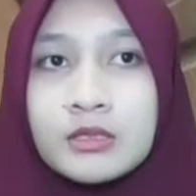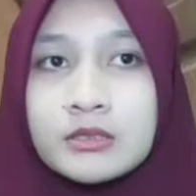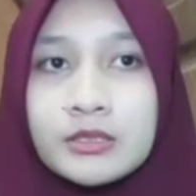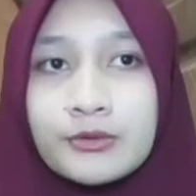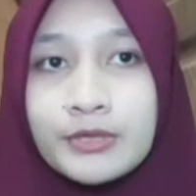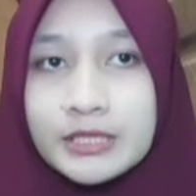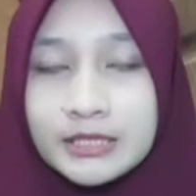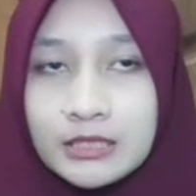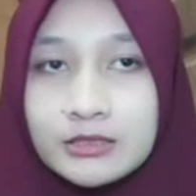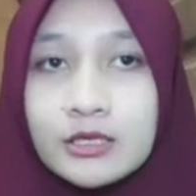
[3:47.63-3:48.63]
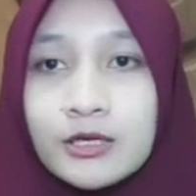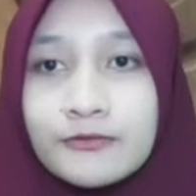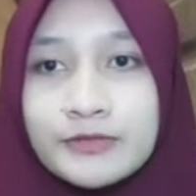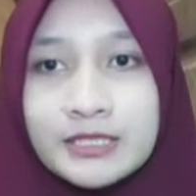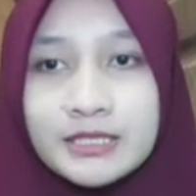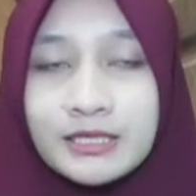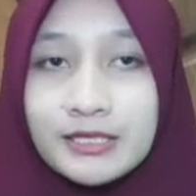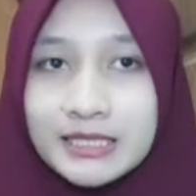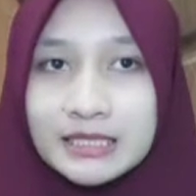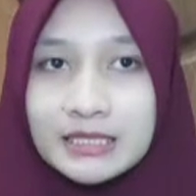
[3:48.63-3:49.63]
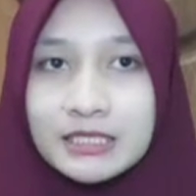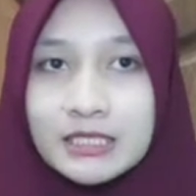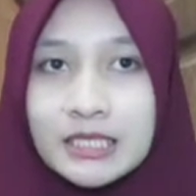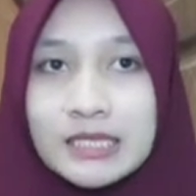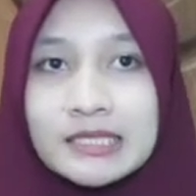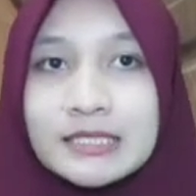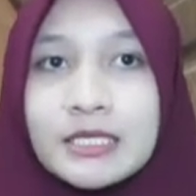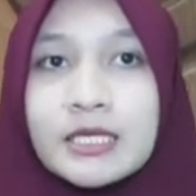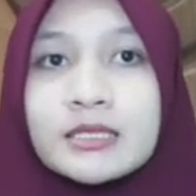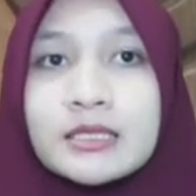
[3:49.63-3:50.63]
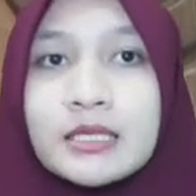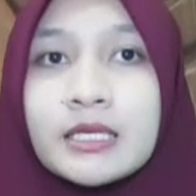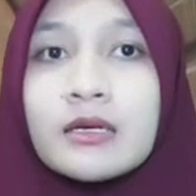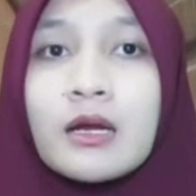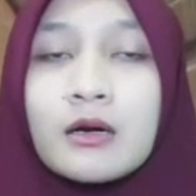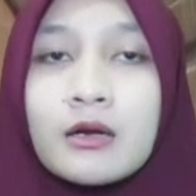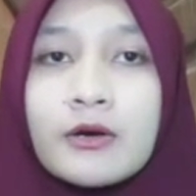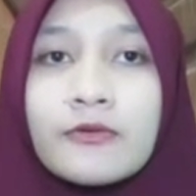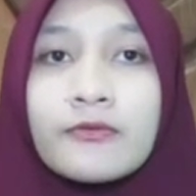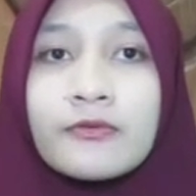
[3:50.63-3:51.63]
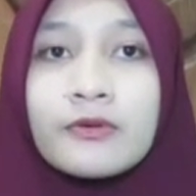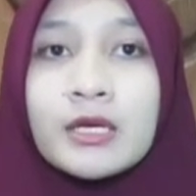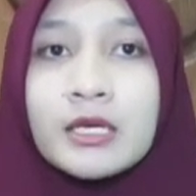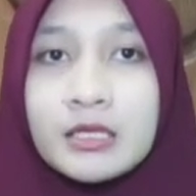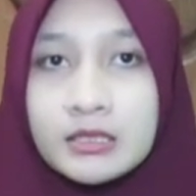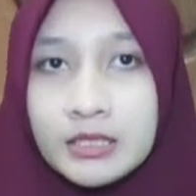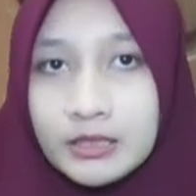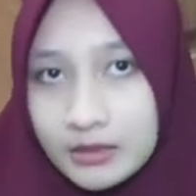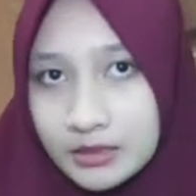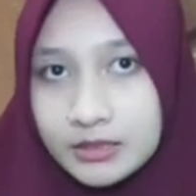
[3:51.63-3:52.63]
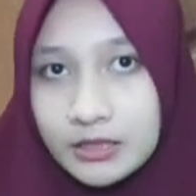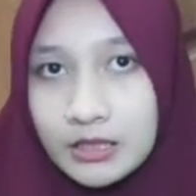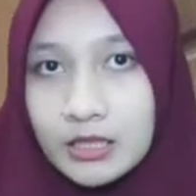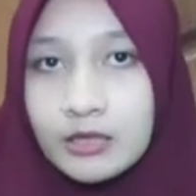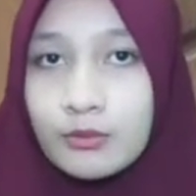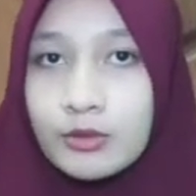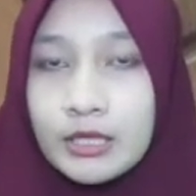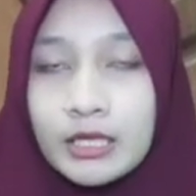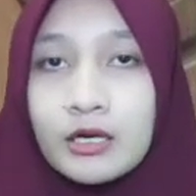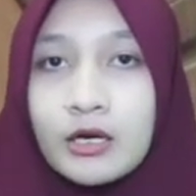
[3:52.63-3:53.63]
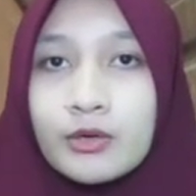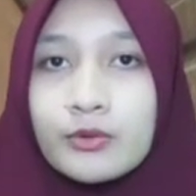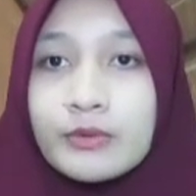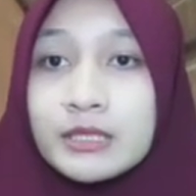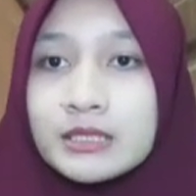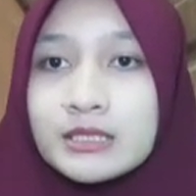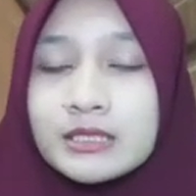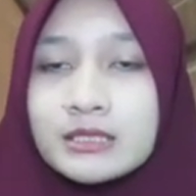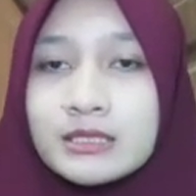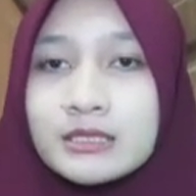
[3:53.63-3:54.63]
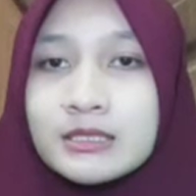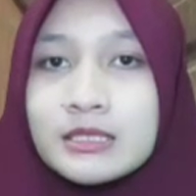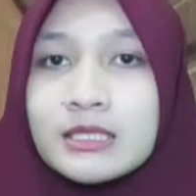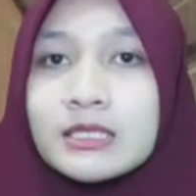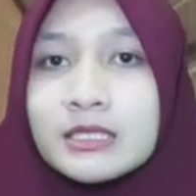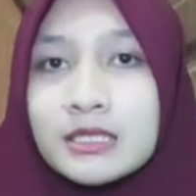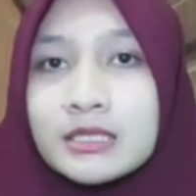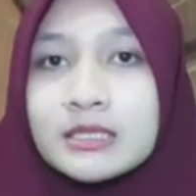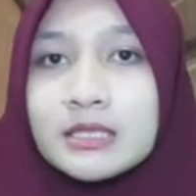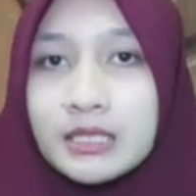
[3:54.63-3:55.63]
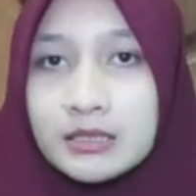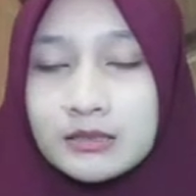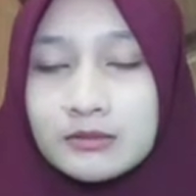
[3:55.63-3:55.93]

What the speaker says: The result of this research is that the error of negligence are more error with 37%